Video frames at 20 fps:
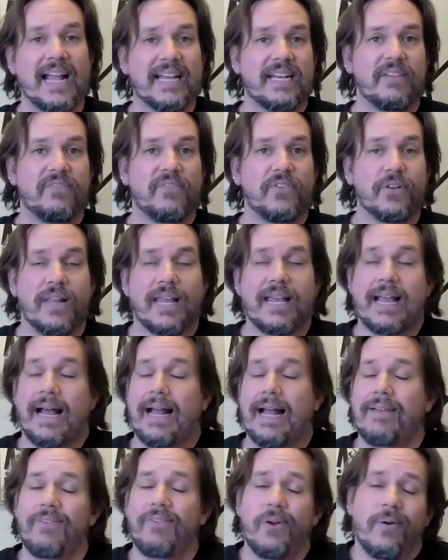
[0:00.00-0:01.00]
And if you're like,
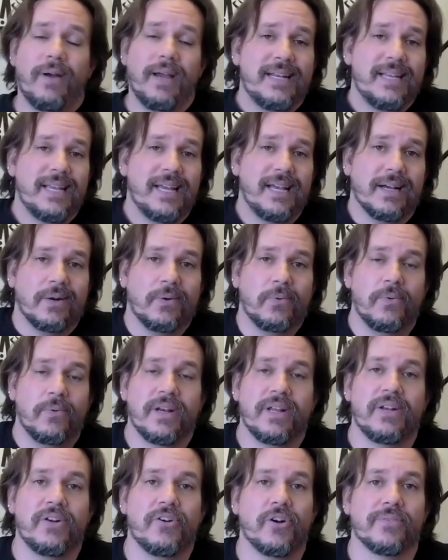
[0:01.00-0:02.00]
I have no idea
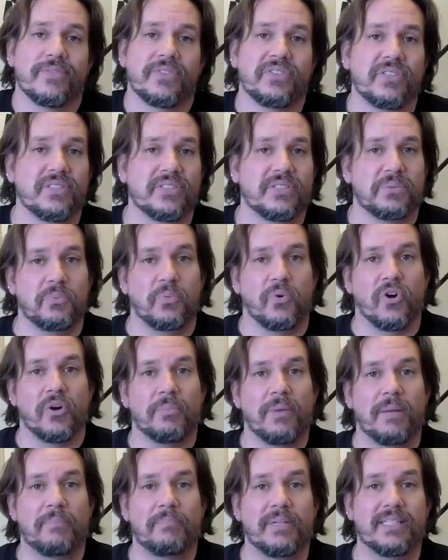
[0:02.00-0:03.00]
what a nervous system
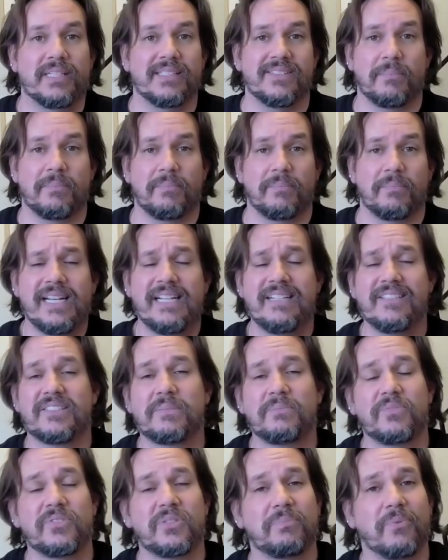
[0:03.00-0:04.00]
warm-up is, I'm going to need
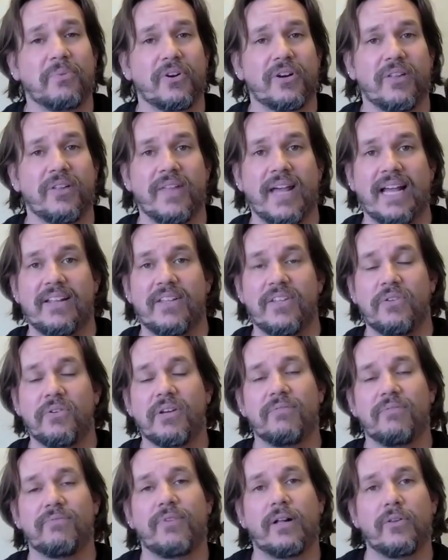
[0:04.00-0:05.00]
some support on that, you
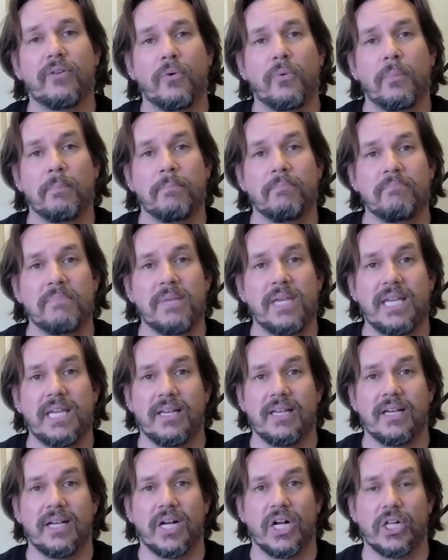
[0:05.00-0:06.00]
can follow
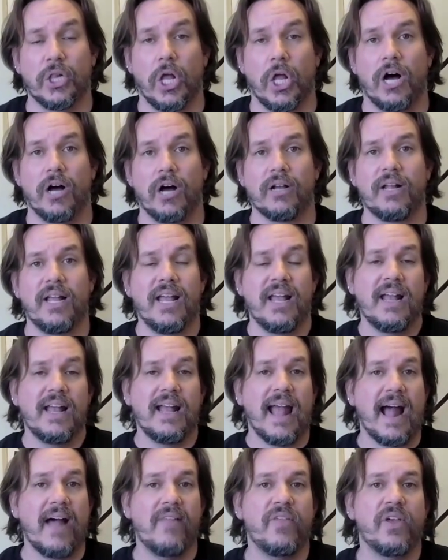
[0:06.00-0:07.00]
me along.
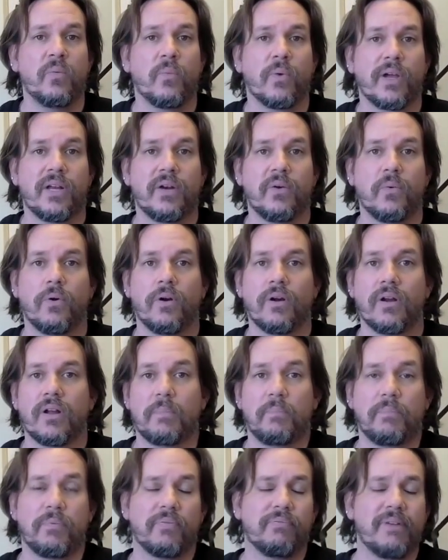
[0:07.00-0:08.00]
And then we're going to
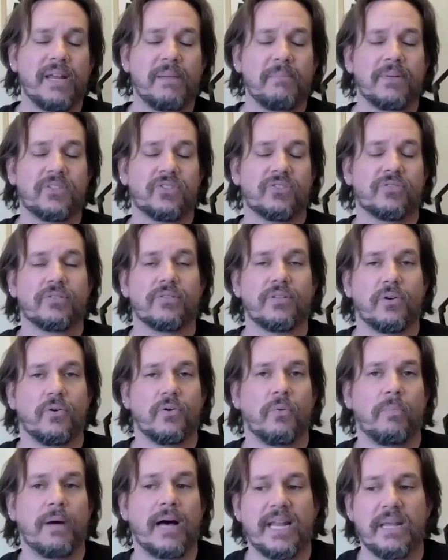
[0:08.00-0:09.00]
work pretty much through the
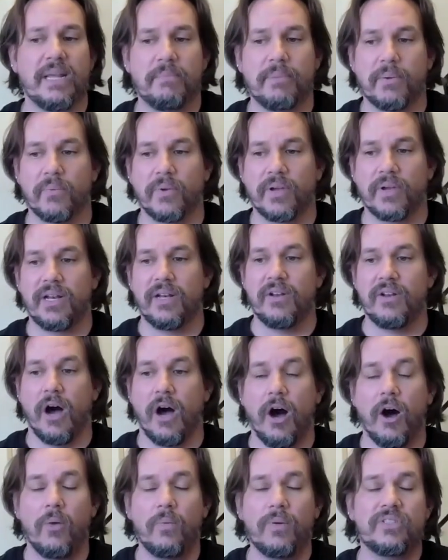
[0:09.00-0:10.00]
whole body, but we're going to
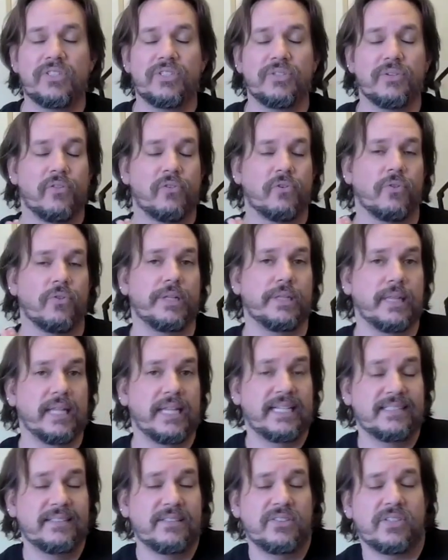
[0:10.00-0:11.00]
always do it through the
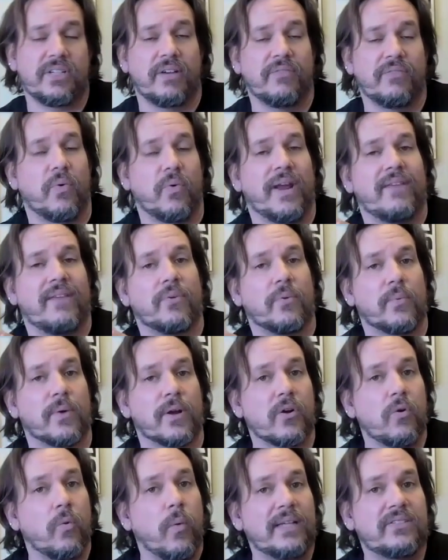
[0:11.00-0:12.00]
lens of whatever
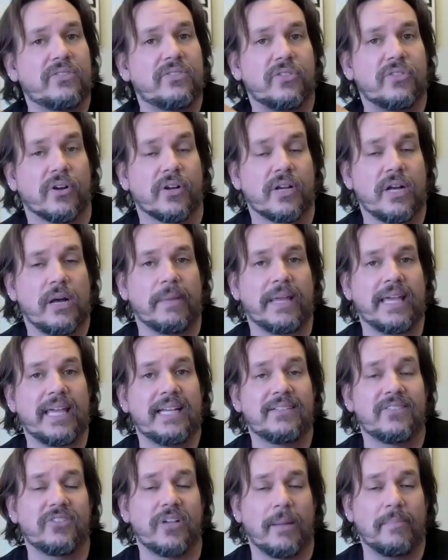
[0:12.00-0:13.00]
requests are coming
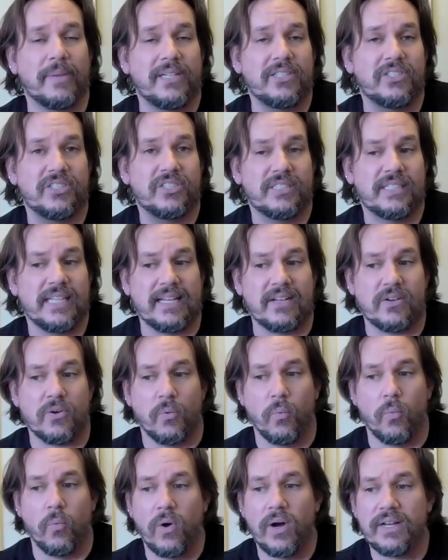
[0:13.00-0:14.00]
in. So I'm going to take
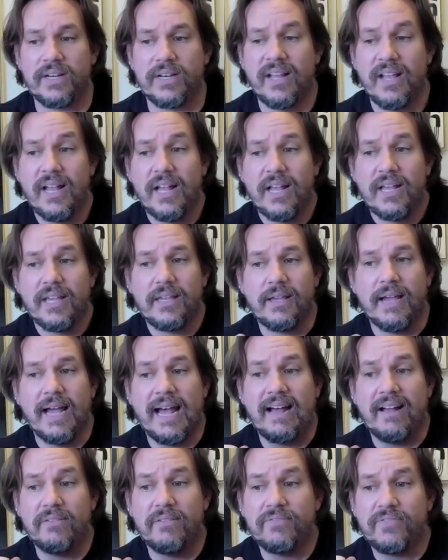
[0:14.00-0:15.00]
one. You
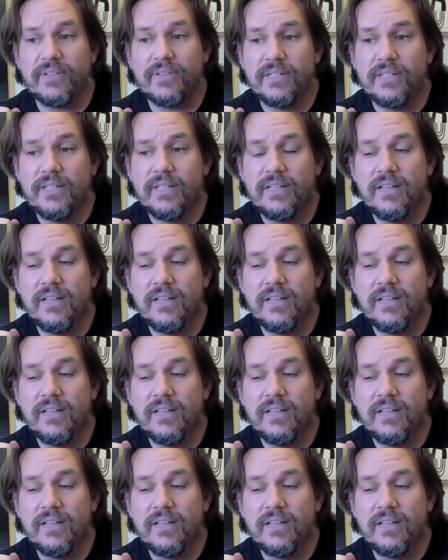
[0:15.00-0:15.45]
have